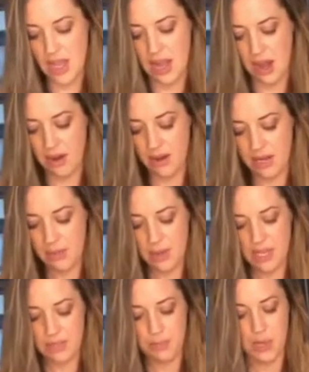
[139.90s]
And I already
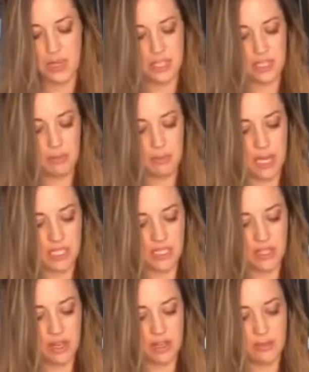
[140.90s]
put the
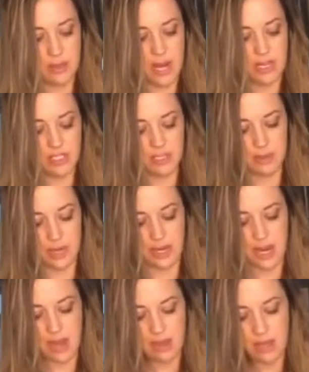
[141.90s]
mustard on the bread and spread
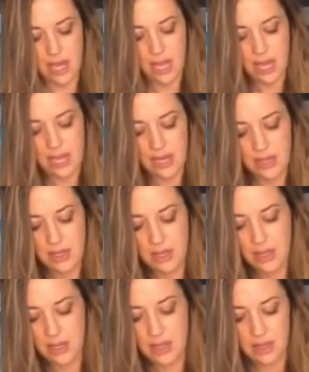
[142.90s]
it out, and
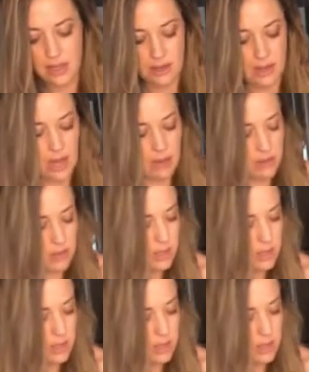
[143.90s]
there we go.